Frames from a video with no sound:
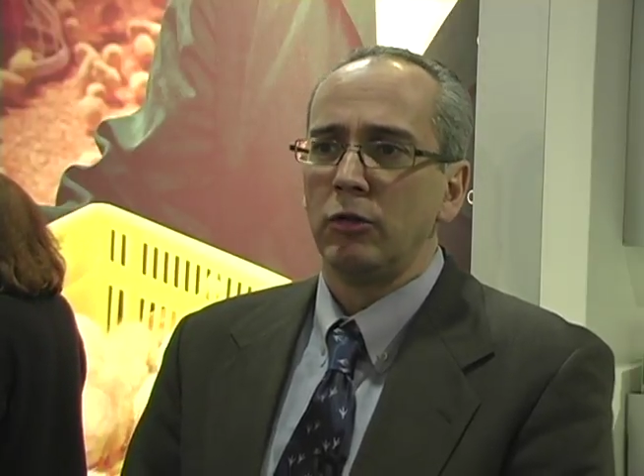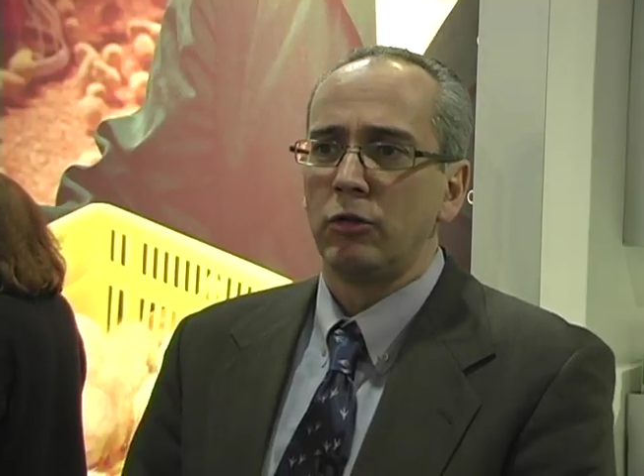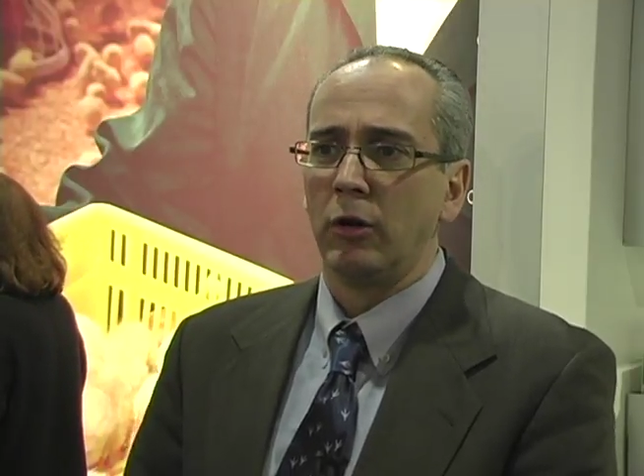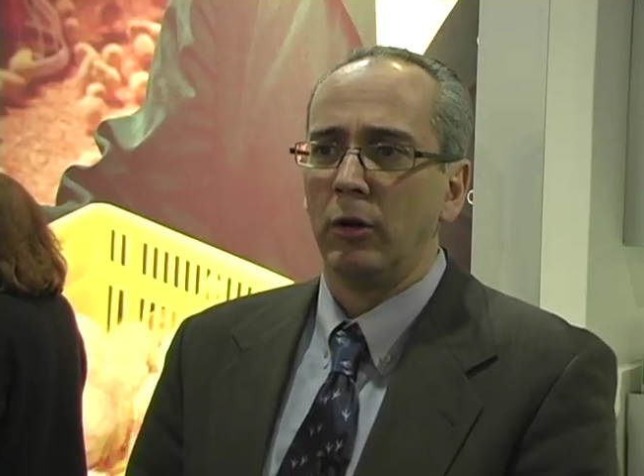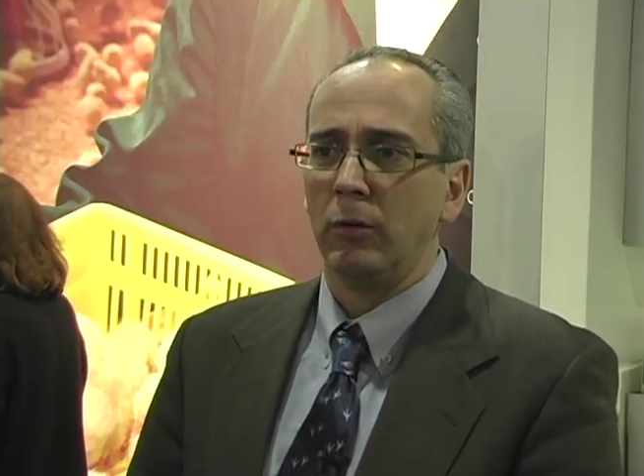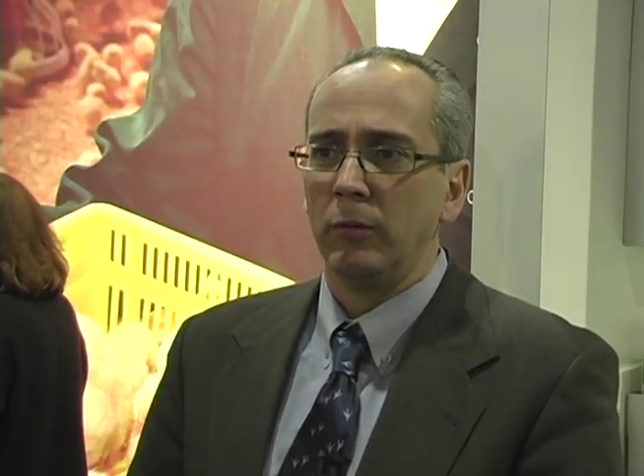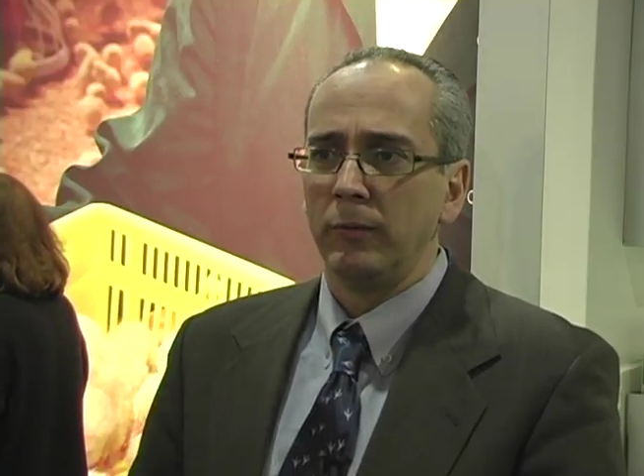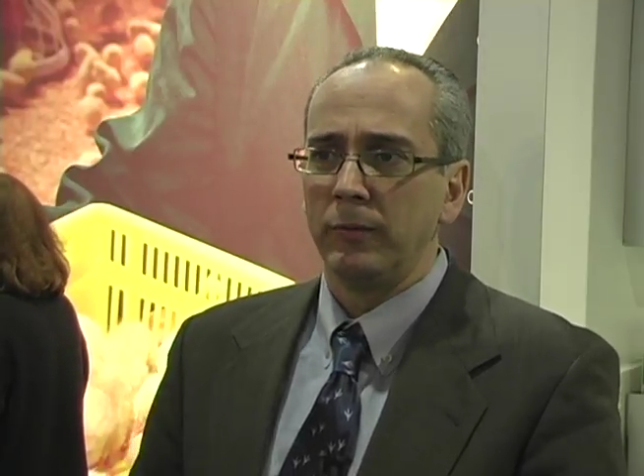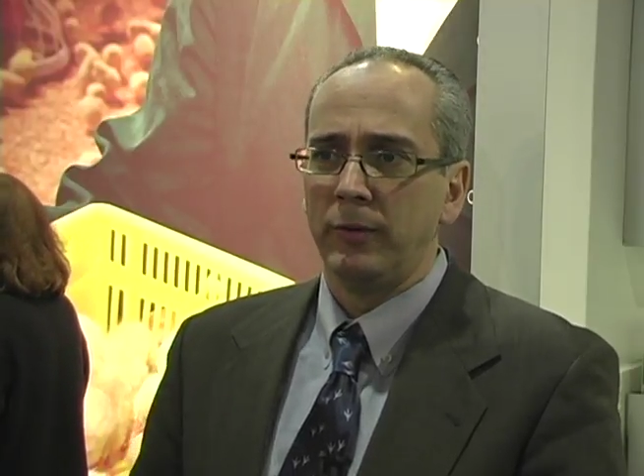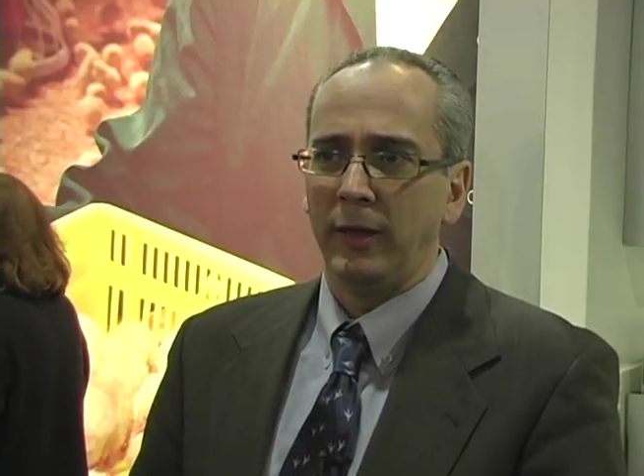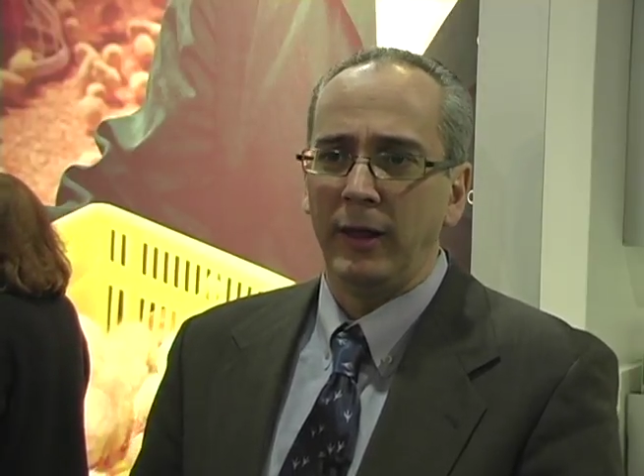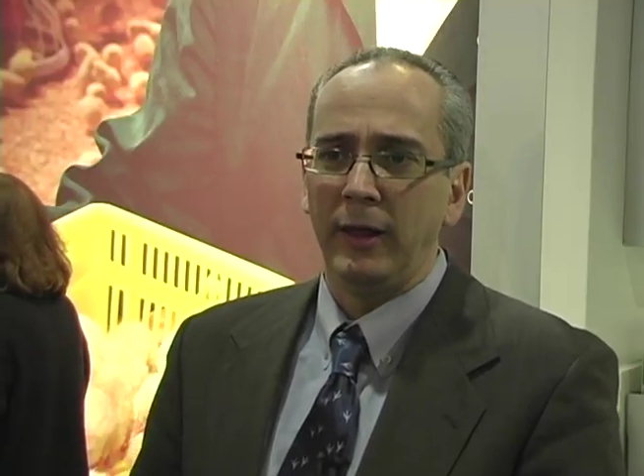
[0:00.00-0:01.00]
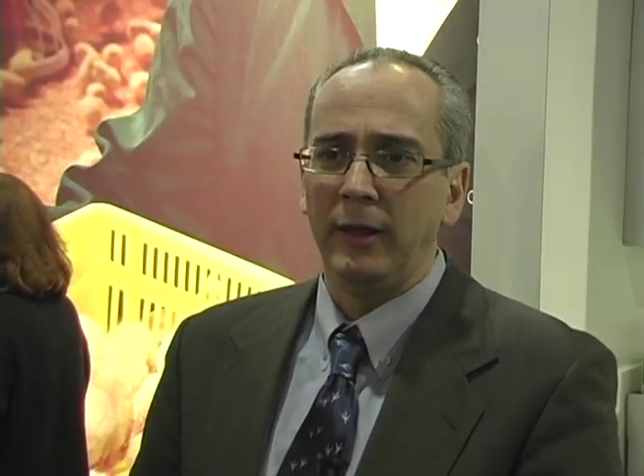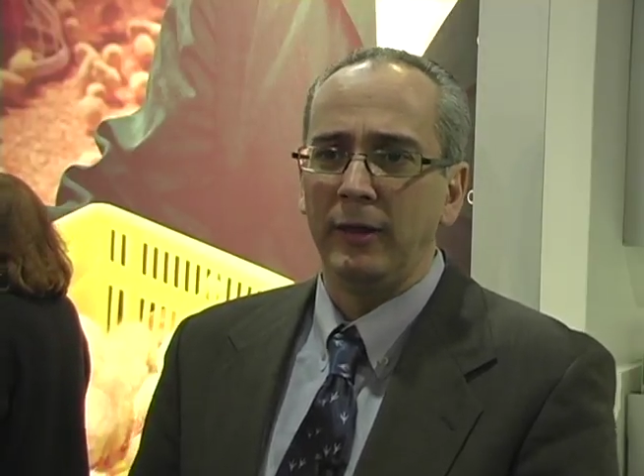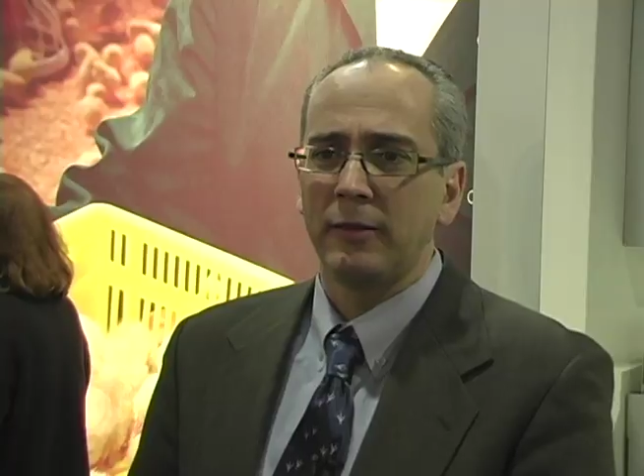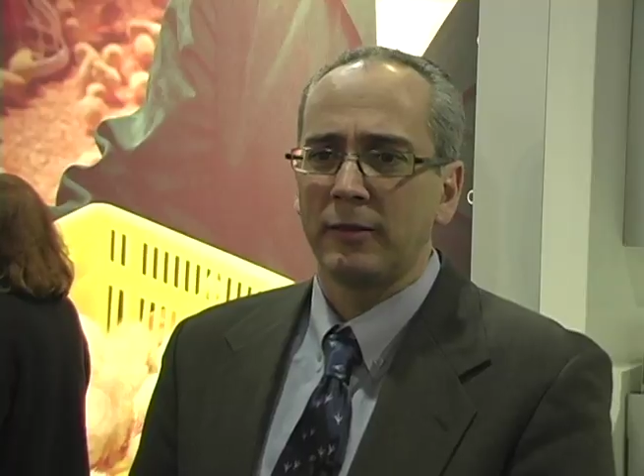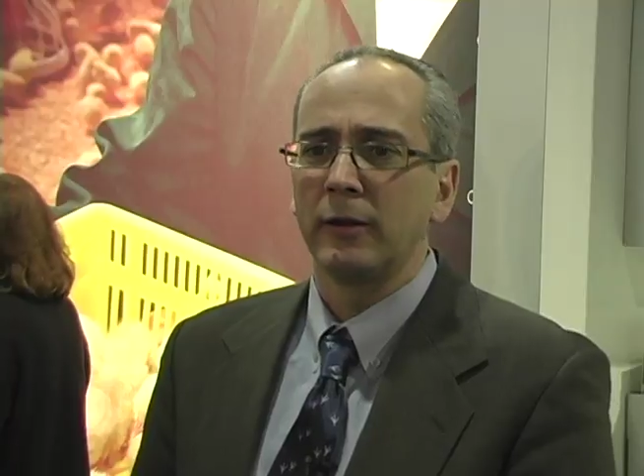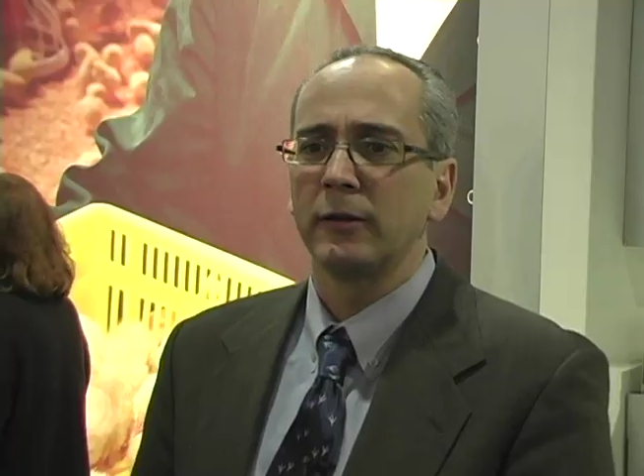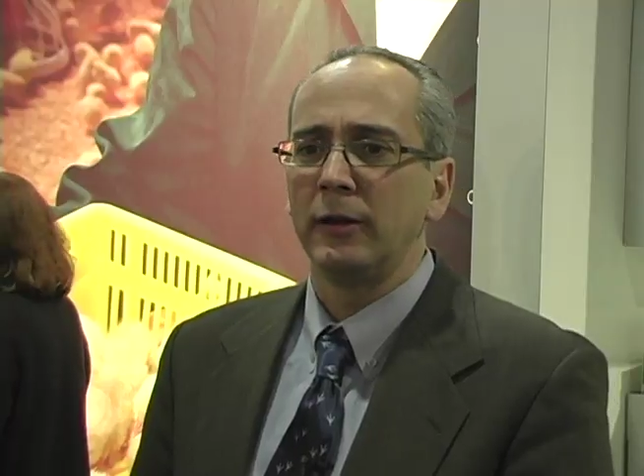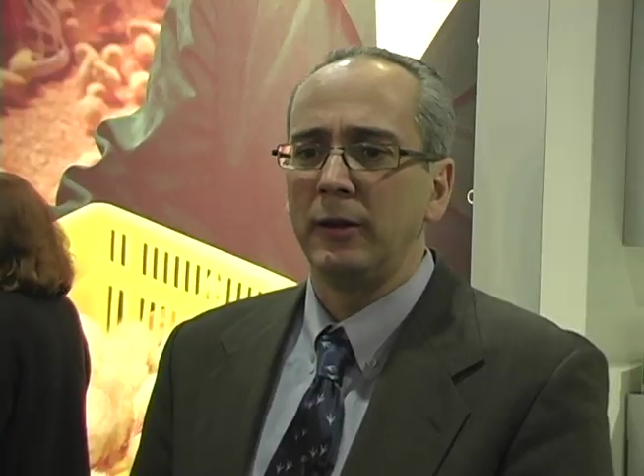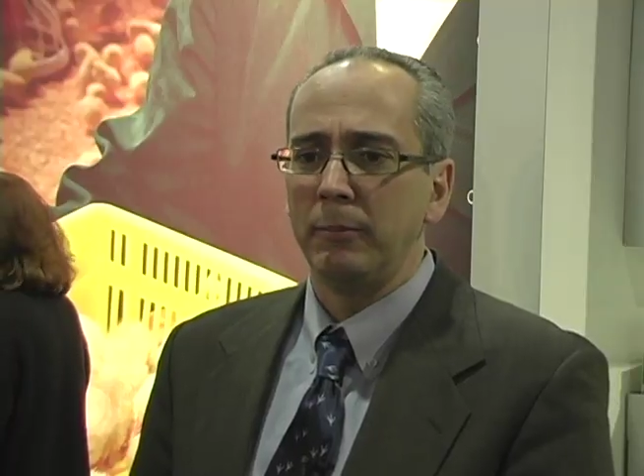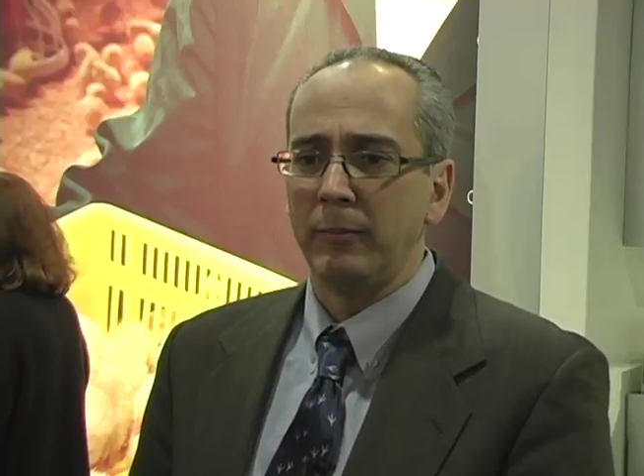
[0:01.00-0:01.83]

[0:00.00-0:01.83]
So they certainly